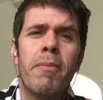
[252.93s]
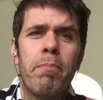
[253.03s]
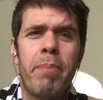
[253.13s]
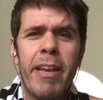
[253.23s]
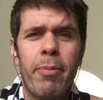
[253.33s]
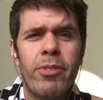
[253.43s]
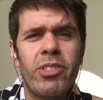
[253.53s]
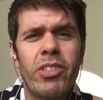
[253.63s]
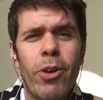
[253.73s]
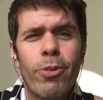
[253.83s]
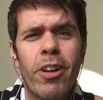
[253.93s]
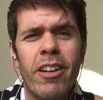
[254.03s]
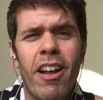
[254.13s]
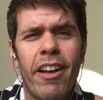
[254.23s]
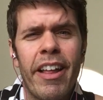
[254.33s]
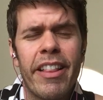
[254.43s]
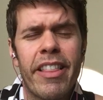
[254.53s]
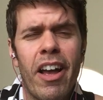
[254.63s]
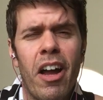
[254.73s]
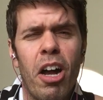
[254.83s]
Bieber's so good on it,
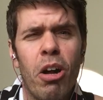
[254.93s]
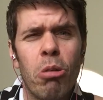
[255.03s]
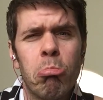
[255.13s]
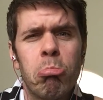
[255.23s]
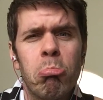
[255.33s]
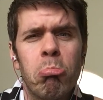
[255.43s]
though.